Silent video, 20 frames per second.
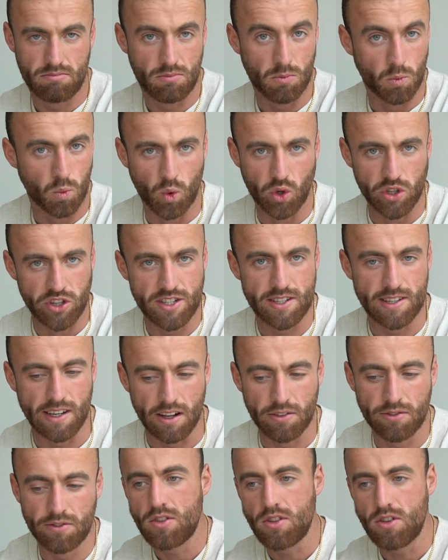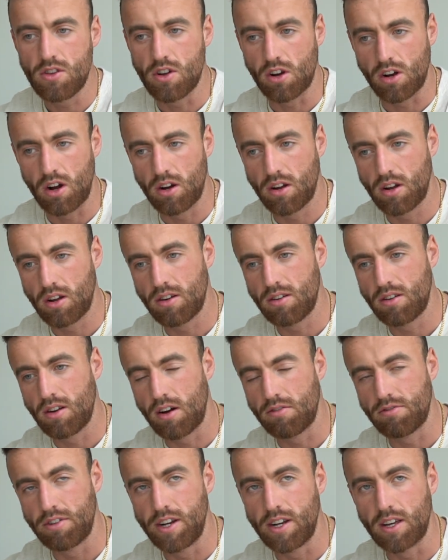oneself, you're gonna
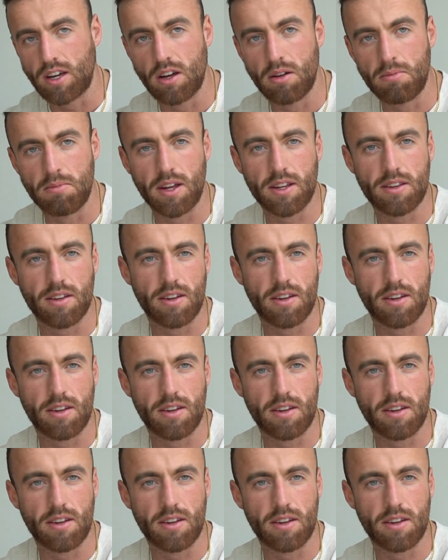not really commit to